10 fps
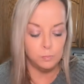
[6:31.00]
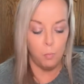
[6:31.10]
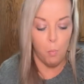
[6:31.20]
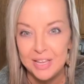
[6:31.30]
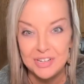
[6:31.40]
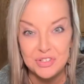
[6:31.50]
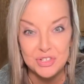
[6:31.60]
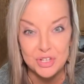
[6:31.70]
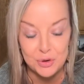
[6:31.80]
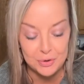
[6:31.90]
That's
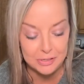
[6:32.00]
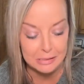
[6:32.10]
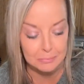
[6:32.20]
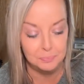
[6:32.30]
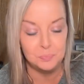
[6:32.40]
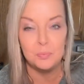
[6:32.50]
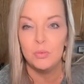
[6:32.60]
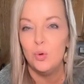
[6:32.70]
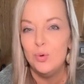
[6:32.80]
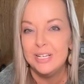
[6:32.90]
so good.
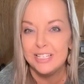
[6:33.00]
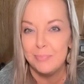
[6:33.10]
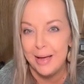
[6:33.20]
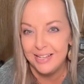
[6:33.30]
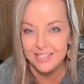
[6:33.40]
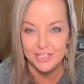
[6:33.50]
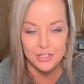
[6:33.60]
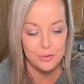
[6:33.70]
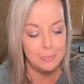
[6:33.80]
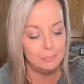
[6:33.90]
Ooh, and spicy
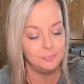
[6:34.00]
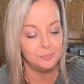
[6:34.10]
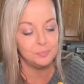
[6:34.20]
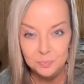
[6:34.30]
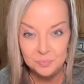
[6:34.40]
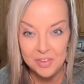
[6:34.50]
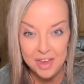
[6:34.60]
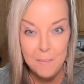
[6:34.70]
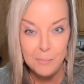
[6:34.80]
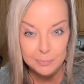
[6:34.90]
too.
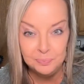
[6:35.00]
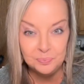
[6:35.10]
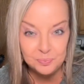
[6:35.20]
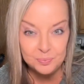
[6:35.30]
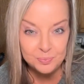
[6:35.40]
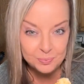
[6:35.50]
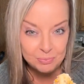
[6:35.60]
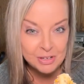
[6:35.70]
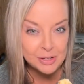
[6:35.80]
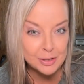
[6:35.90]
Yep.
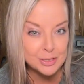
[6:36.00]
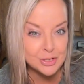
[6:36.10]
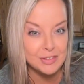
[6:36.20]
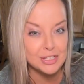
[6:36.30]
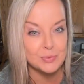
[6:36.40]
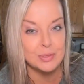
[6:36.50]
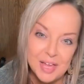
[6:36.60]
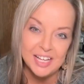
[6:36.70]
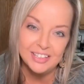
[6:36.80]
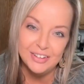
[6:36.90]
Y'all gotta try this one.
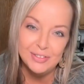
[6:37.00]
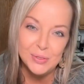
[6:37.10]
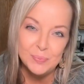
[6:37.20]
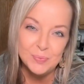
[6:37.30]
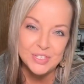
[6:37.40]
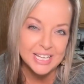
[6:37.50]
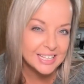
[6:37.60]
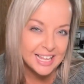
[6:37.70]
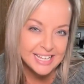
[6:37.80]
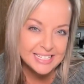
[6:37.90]
I love you. Stay
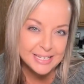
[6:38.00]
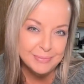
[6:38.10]
classy.